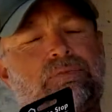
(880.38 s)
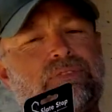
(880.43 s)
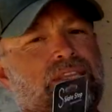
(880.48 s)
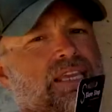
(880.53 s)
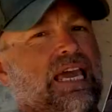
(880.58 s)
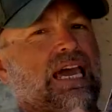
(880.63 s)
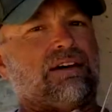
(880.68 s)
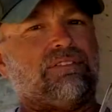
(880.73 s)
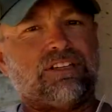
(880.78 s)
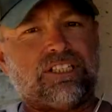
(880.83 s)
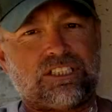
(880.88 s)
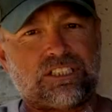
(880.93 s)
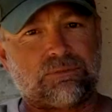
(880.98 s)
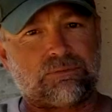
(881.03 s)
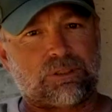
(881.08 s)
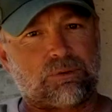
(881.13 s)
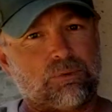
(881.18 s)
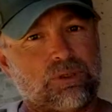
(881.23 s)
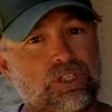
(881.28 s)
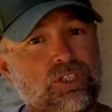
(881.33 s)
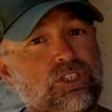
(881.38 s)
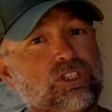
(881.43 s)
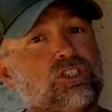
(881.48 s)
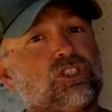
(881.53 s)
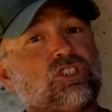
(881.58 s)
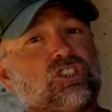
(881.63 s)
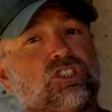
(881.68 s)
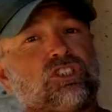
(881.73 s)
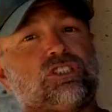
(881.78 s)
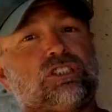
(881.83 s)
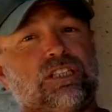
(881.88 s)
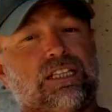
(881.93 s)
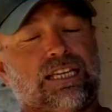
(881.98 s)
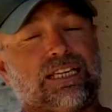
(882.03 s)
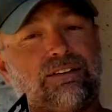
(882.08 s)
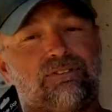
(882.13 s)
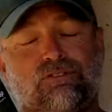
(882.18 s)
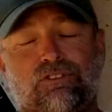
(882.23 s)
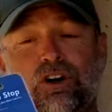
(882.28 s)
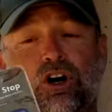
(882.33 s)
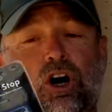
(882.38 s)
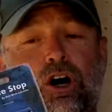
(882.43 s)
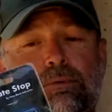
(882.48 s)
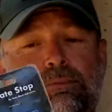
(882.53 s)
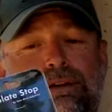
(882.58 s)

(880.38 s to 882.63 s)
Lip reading: having something where you can just, like for home